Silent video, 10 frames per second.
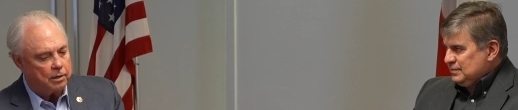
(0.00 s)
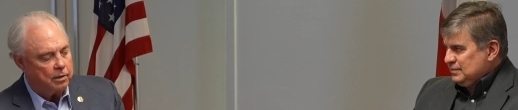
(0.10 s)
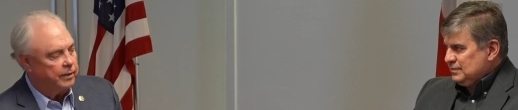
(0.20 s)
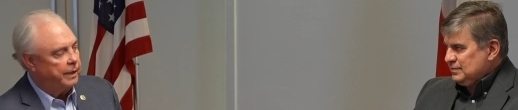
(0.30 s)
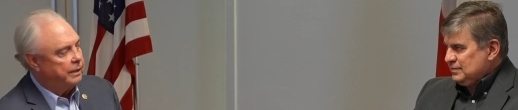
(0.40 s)

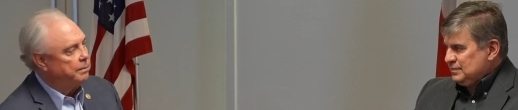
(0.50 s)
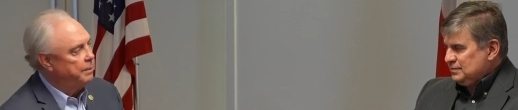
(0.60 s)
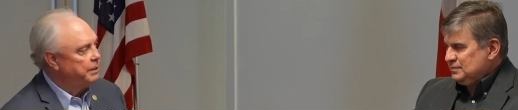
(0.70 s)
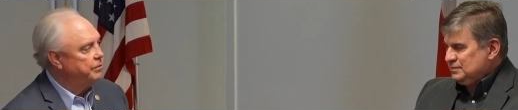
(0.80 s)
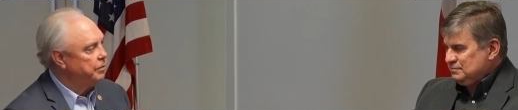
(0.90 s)
Speaker 1: all that to
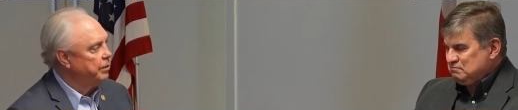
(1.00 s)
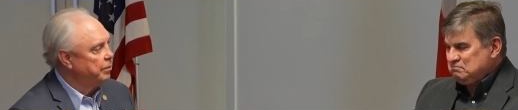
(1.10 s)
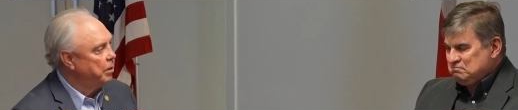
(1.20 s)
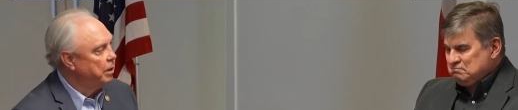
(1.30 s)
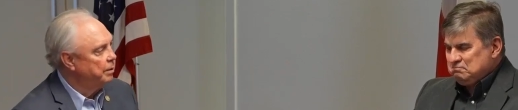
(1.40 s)
make sure there
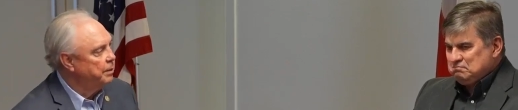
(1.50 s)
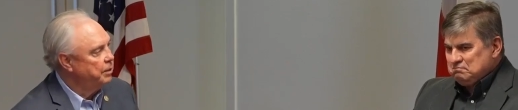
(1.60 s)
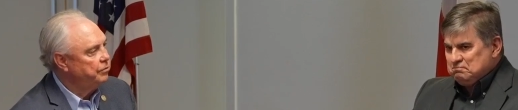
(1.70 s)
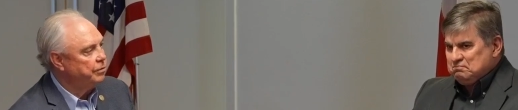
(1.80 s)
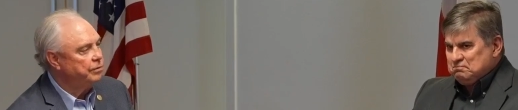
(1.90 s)
weren't
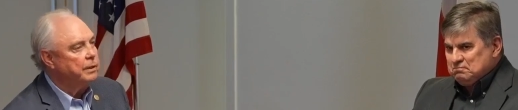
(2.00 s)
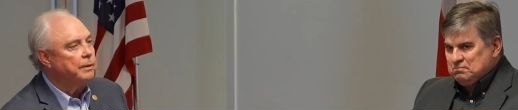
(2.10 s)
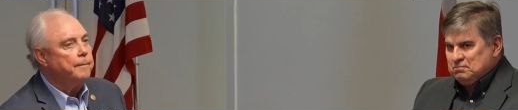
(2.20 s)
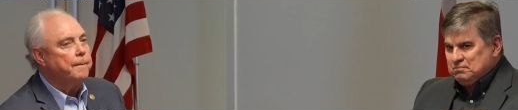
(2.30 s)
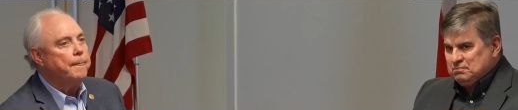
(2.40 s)
abuses.
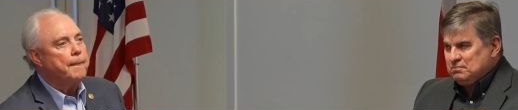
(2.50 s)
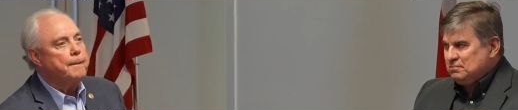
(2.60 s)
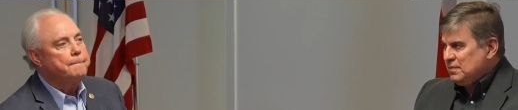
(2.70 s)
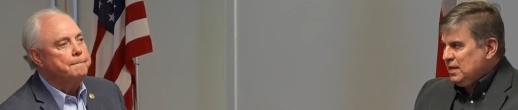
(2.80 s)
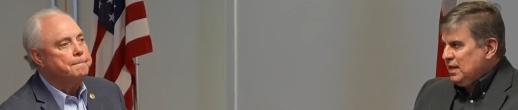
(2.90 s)

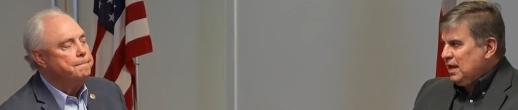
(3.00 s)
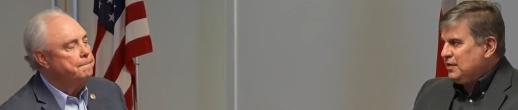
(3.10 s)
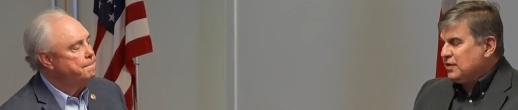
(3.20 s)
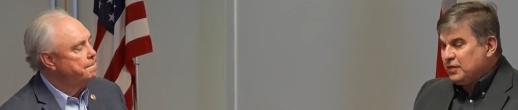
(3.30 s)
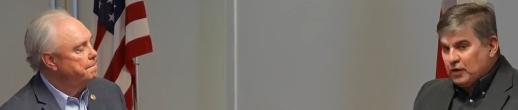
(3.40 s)
Speaker 2: And
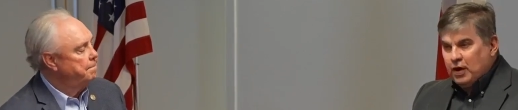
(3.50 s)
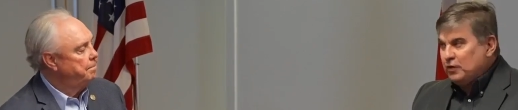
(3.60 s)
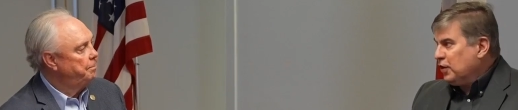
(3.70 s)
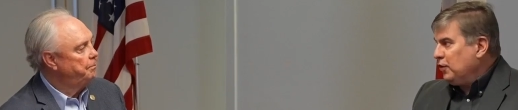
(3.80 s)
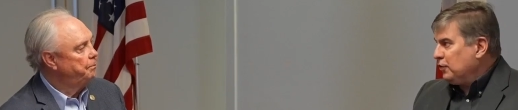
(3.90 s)
so they're all
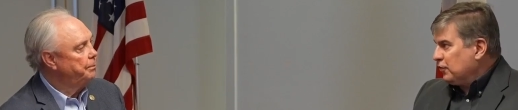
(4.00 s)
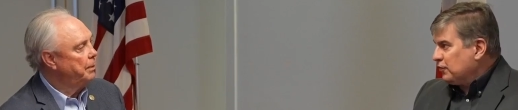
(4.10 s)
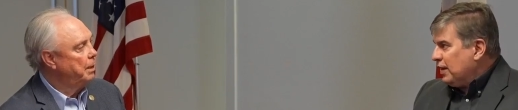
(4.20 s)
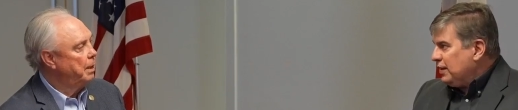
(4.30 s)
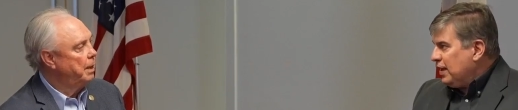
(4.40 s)
donors
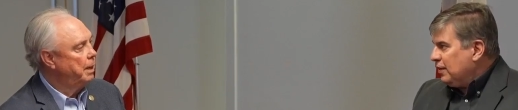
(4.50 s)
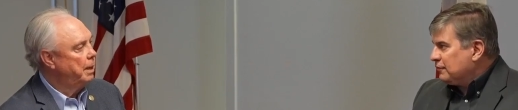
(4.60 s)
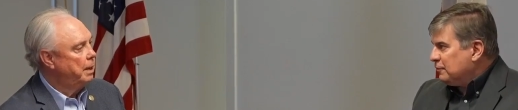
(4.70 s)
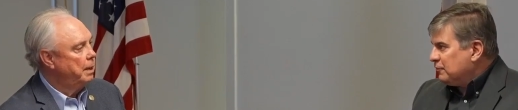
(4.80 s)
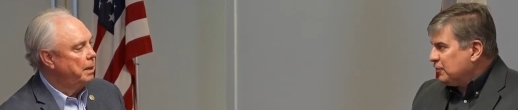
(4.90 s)
right now
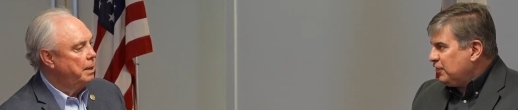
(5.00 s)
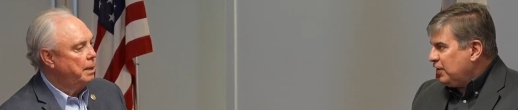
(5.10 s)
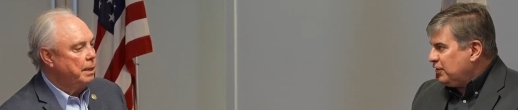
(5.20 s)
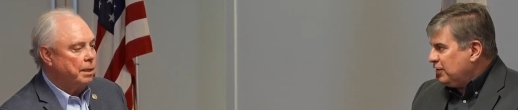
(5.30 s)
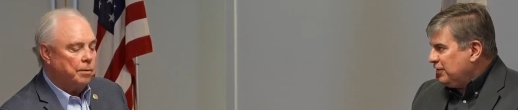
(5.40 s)
from
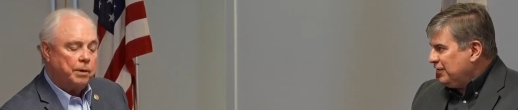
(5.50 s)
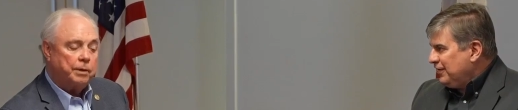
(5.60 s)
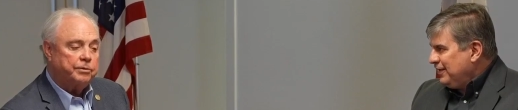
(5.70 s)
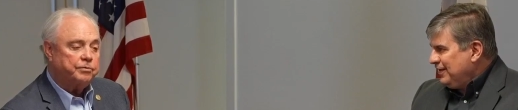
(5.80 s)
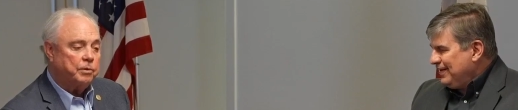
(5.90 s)
Virginia.
Speaker 1: Well,
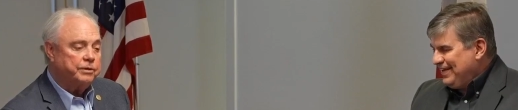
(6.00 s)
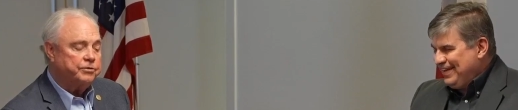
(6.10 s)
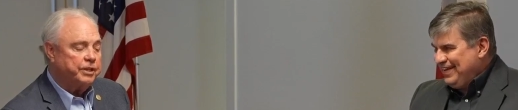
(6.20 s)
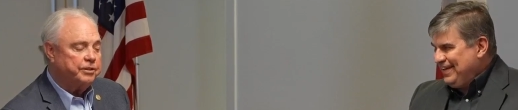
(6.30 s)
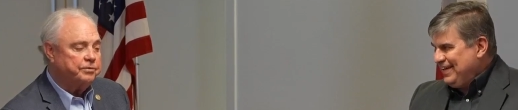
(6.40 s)
there's one
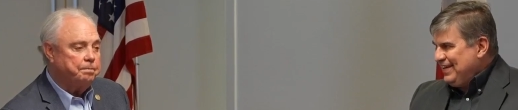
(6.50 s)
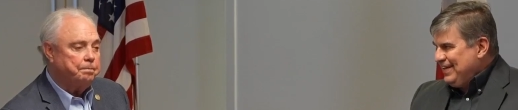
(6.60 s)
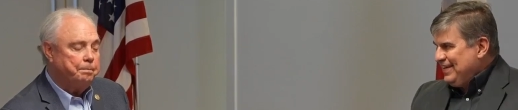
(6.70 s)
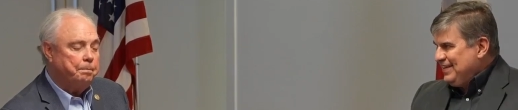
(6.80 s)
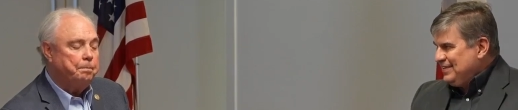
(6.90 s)
six
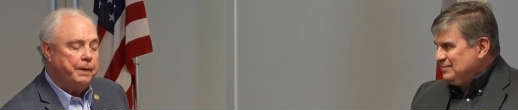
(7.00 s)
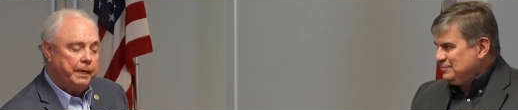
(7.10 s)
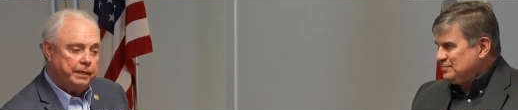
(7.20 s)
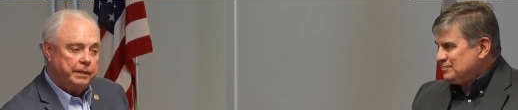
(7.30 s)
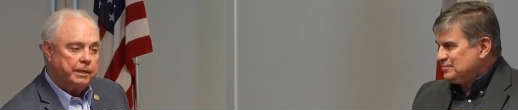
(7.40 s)

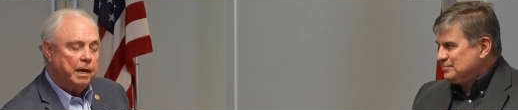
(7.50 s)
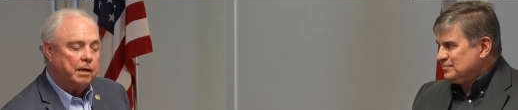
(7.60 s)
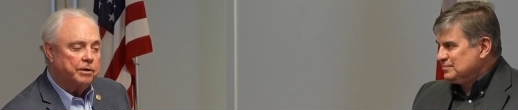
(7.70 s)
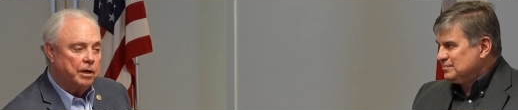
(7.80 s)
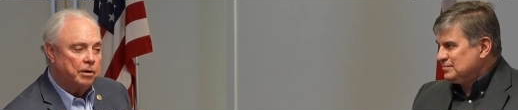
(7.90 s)
million
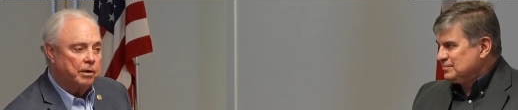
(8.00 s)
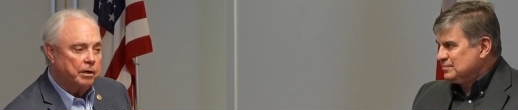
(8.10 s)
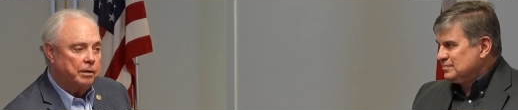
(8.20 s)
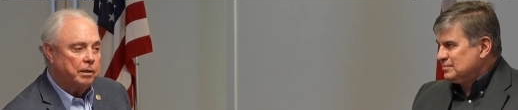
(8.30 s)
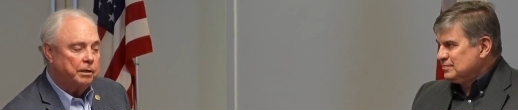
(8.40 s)
dollar
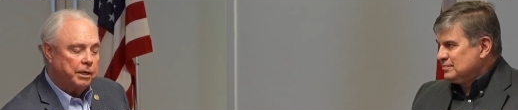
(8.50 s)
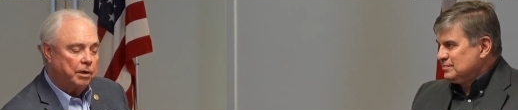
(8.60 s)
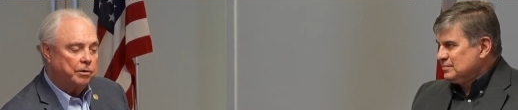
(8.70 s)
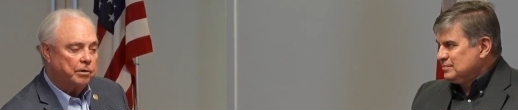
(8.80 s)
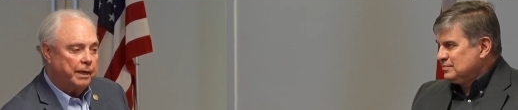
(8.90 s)
donor donor